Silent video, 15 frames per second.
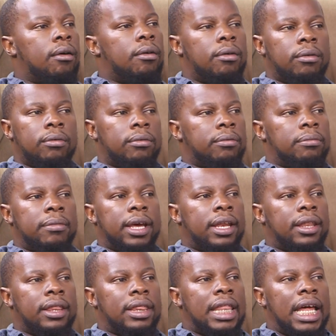Oh,
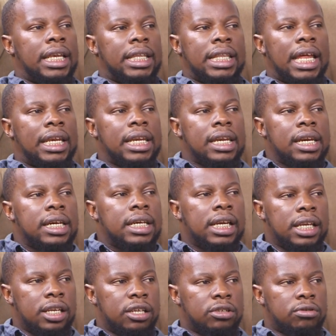man, that
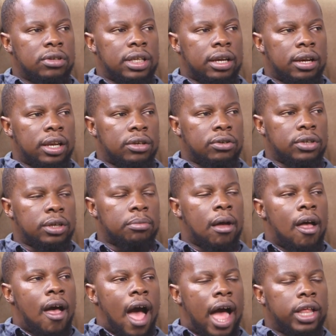really destroys a relationship.
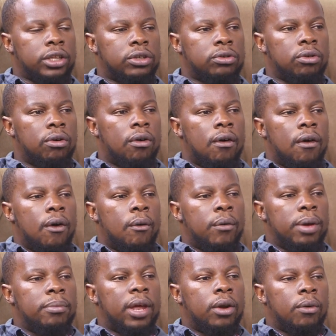And so
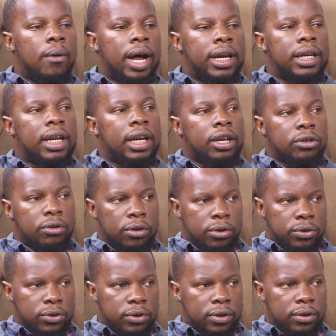women want
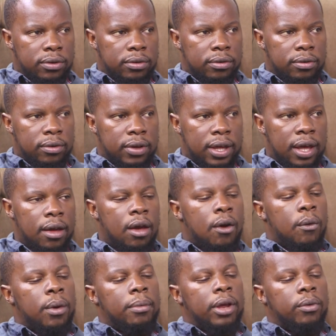resolution, okay?
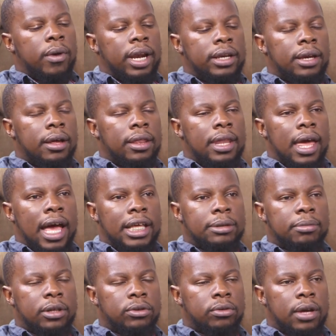Women want the
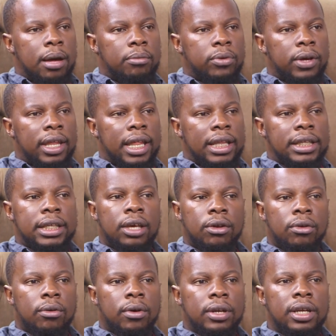husbands to come together and say,
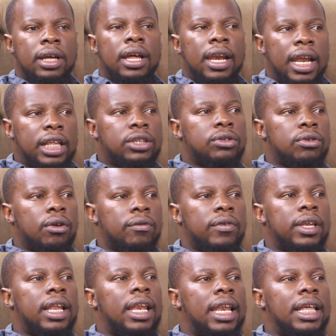you know what? Let's solve
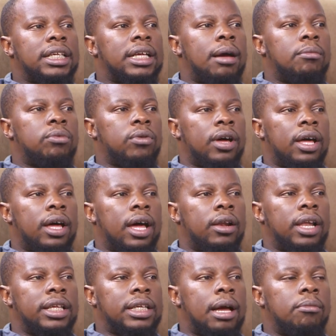it. Let's come
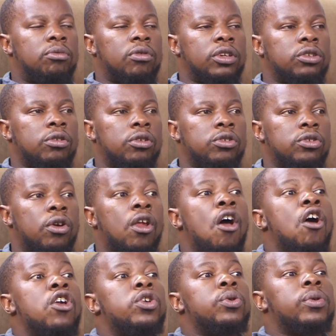to a solution
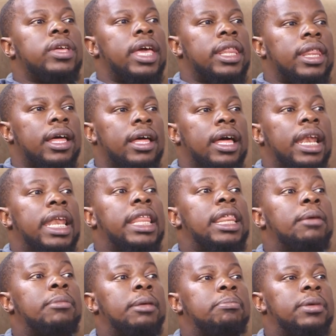together. Let
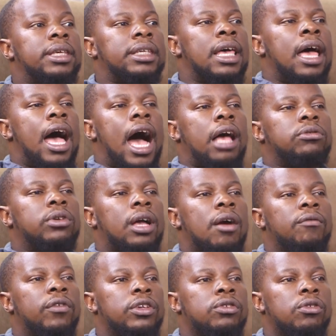there be peace. As we
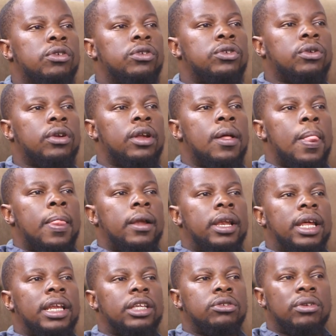come for a solution,
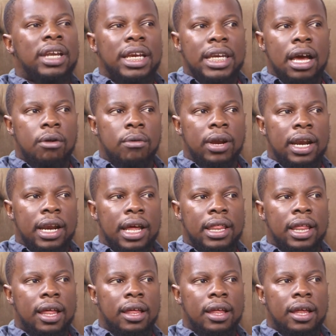let us not attack one
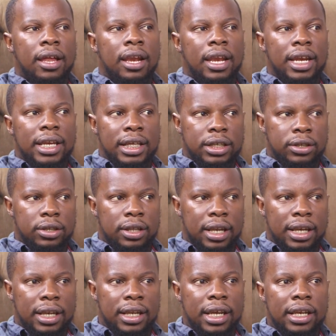another. Let
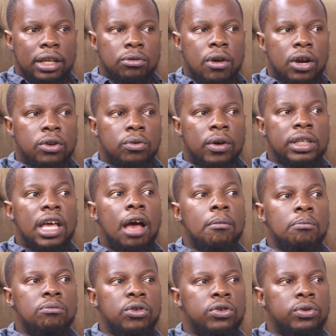us work toward
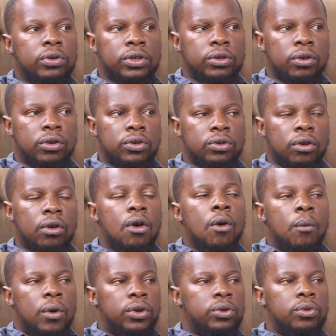a mutual solution.
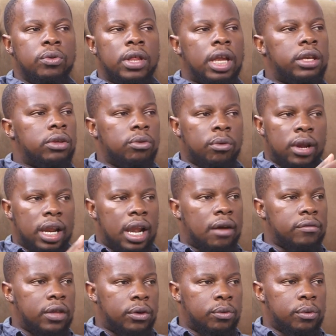When you do that, you
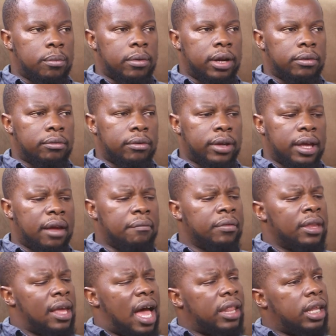love that woman.
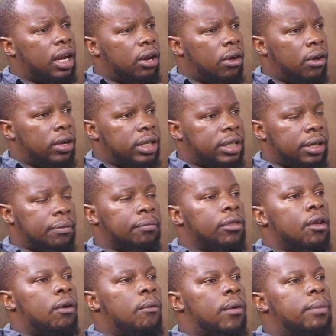Okay? And then loyalty.
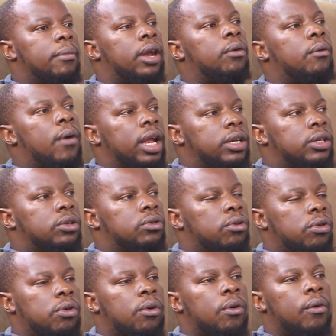Women want to
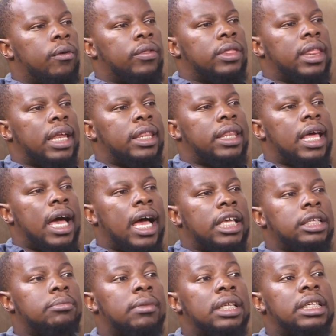know that their
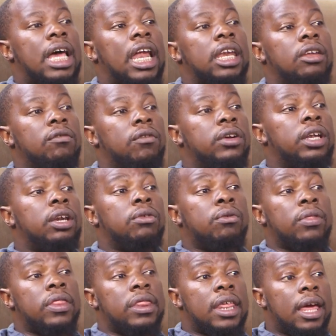husbands are devoted
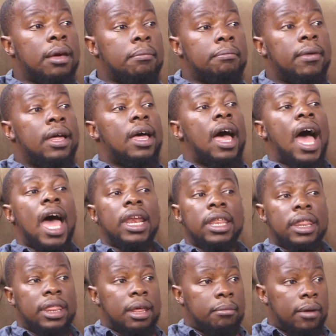to them and
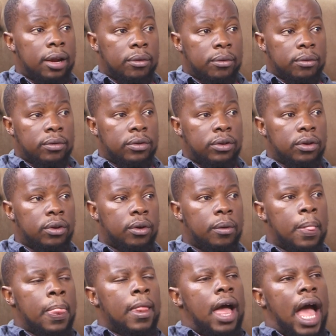them alone. You
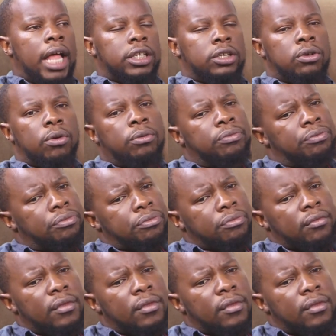know? And so